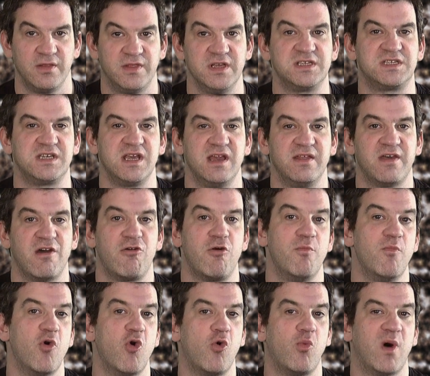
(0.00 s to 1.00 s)
This year there are
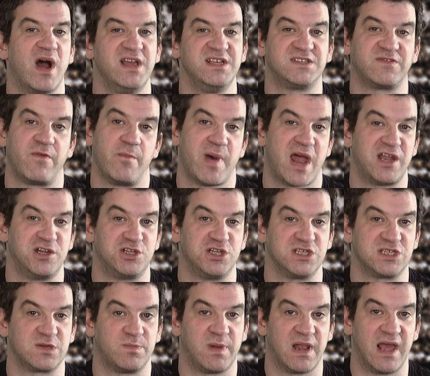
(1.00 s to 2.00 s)
more ways for
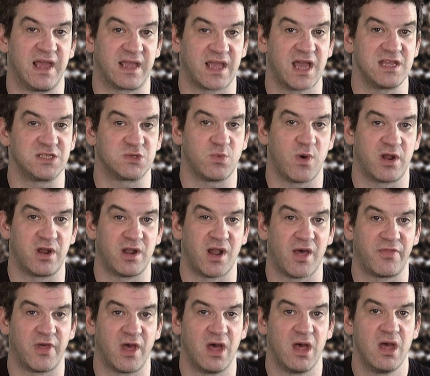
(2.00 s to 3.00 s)
managers to play against one
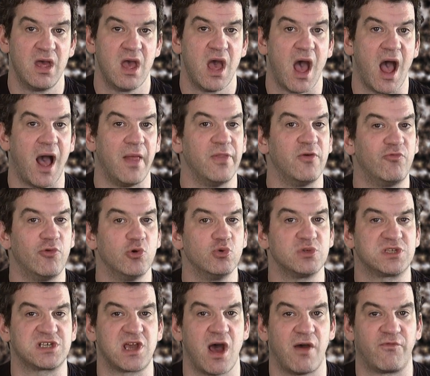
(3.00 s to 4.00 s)
another, and the
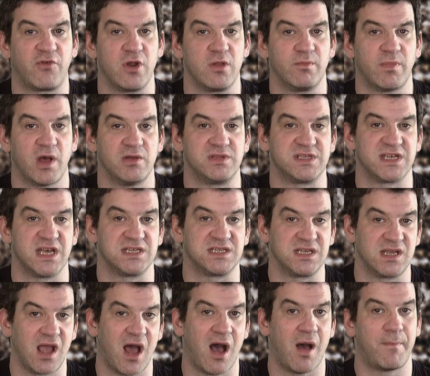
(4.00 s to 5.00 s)
rules covering both
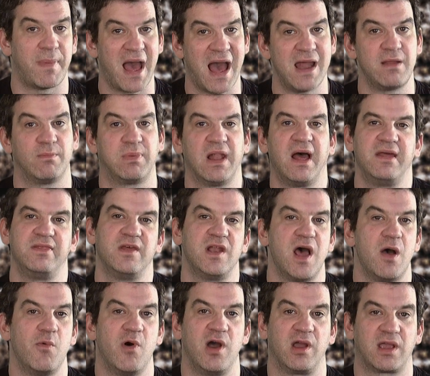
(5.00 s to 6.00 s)
setting up and playing the
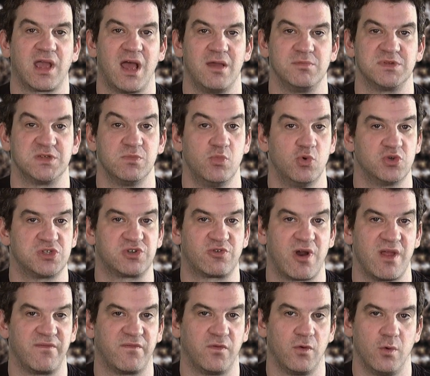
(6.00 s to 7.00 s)
network games are more
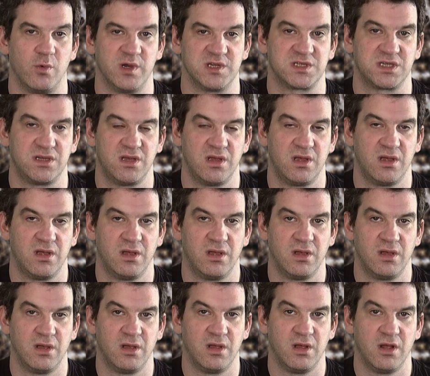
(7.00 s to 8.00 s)
straightforward.
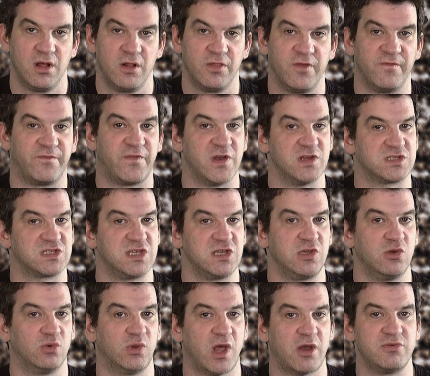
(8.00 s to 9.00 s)
The first
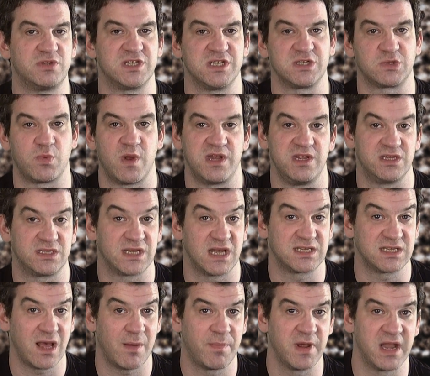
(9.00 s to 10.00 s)
thing you'll notice when you
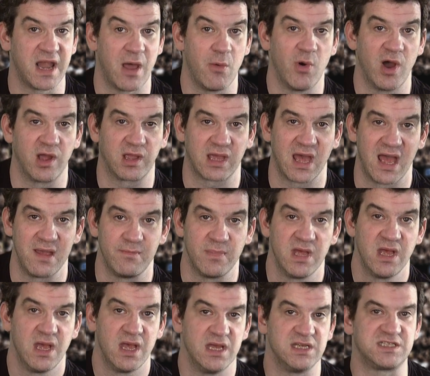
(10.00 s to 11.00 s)
set up a network
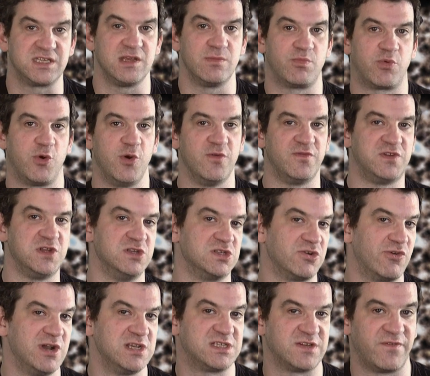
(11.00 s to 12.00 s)
game is the improved
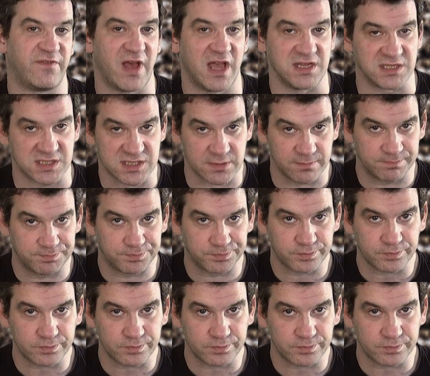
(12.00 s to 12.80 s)
user interface.